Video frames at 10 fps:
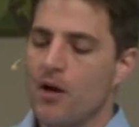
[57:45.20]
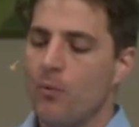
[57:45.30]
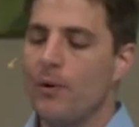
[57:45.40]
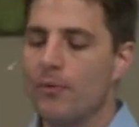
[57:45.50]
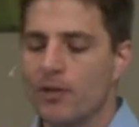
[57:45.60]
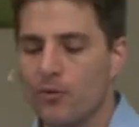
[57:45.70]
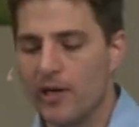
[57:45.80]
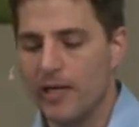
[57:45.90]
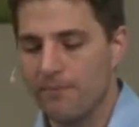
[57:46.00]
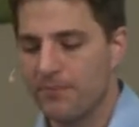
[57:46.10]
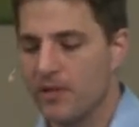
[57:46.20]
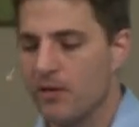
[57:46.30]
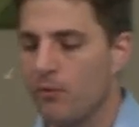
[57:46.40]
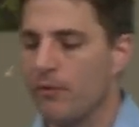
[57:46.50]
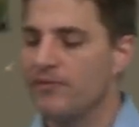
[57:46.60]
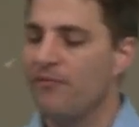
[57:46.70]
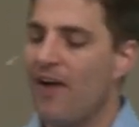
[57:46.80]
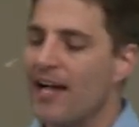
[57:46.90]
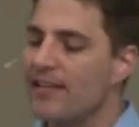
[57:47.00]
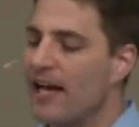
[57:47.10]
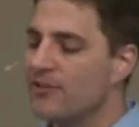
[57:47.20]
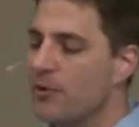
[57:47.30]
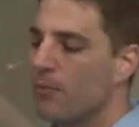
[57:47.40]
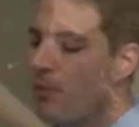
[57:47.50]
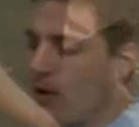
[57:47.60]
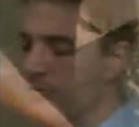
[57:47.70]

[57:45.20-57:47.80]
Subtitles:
we would agree, when we find dinosaur bones